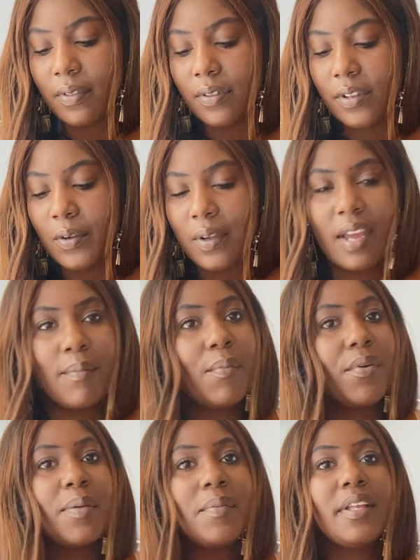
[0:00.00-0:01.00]
you can come up
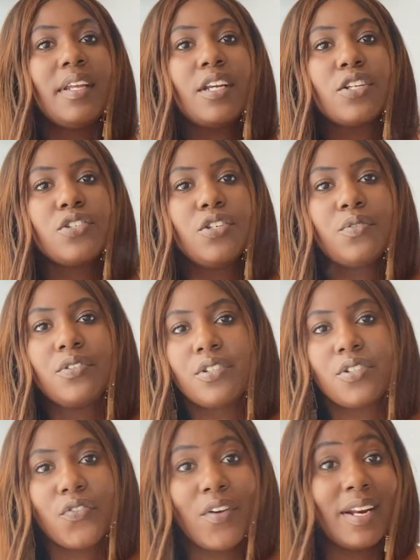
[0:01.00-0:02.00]
with a million
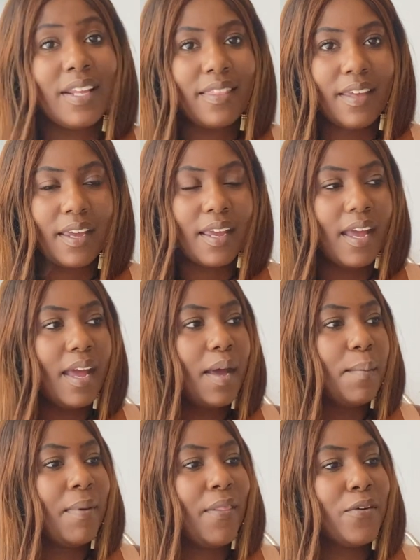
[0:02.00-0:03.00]
excuses for anything,
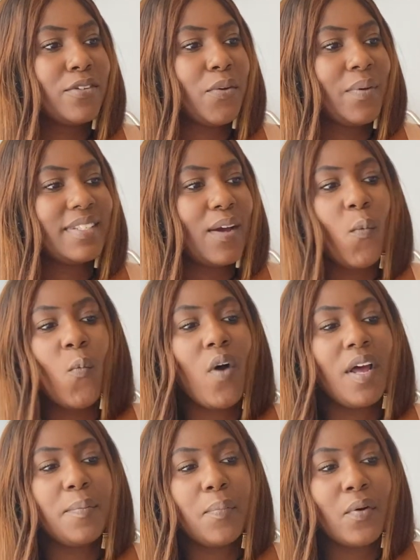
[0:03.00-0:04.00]
but there's always that
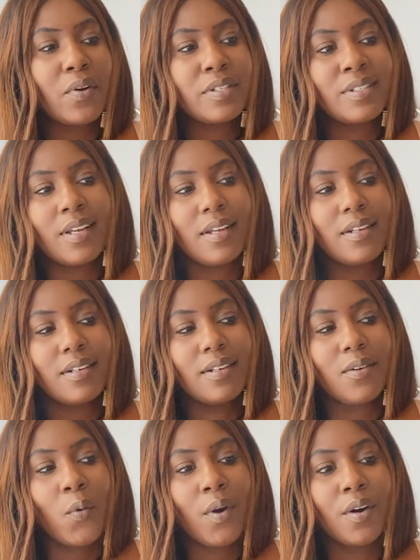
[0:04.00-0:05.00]
one person,
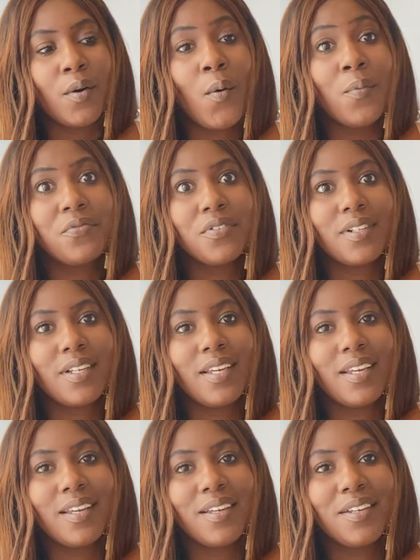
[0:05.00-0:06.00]
or
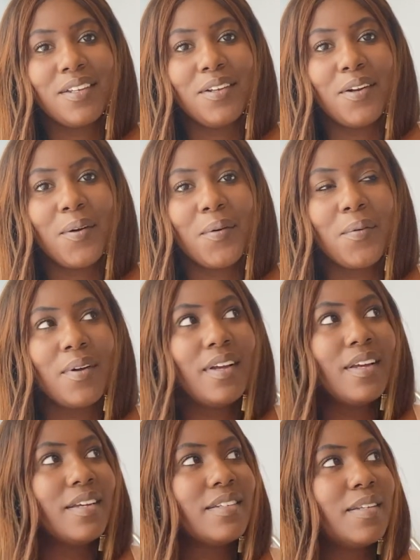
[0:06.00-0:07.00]
hopefully, you know,
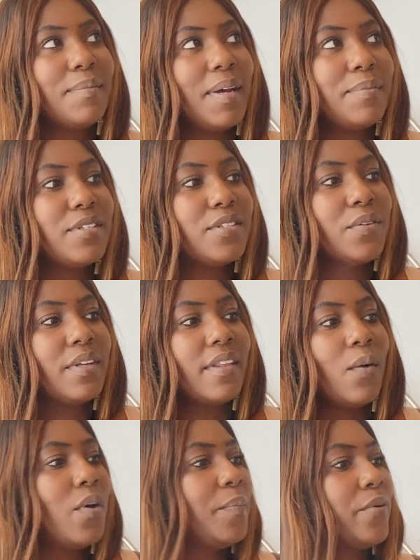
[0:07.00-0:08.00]
sometimes it's only
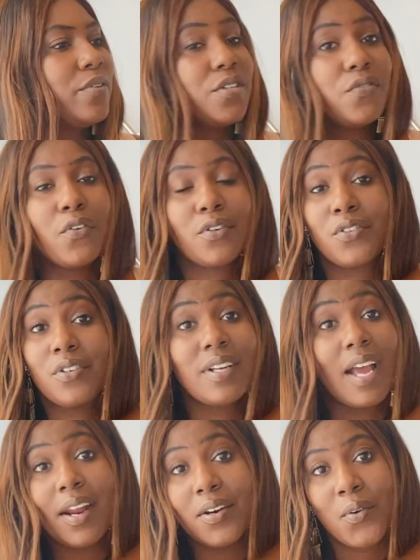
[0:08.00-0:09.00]
that one person for a certain
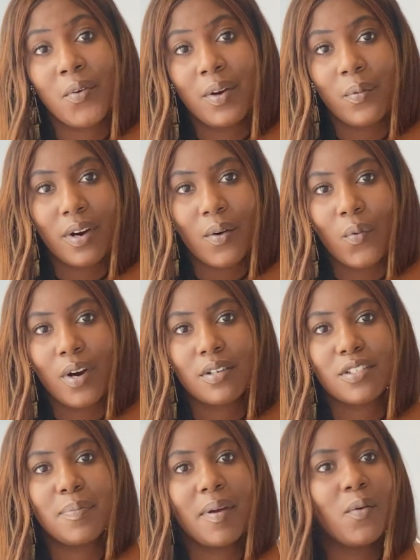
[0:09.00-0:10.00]
category where it
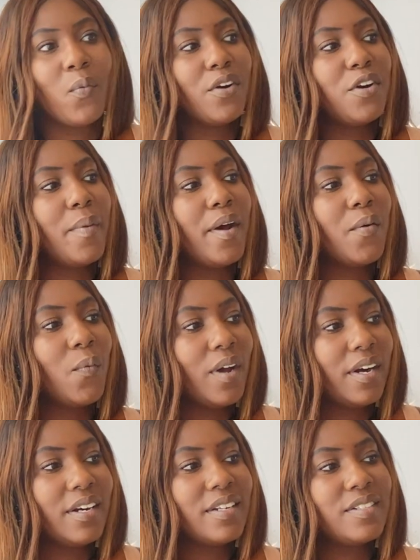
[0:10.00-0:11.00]
works, but where no matter
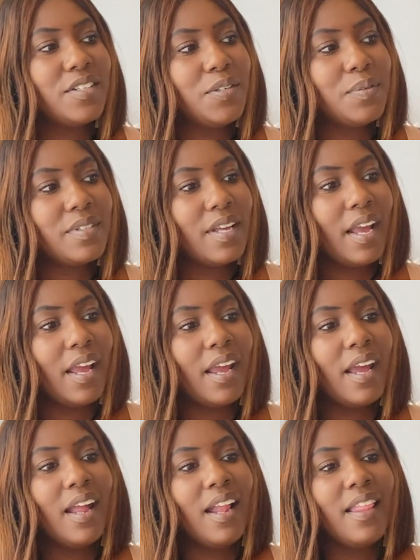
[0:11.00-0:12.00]
what it is that you
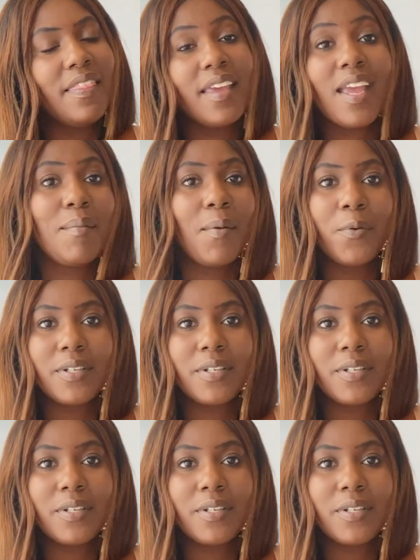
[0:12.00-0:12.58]
say, they come up with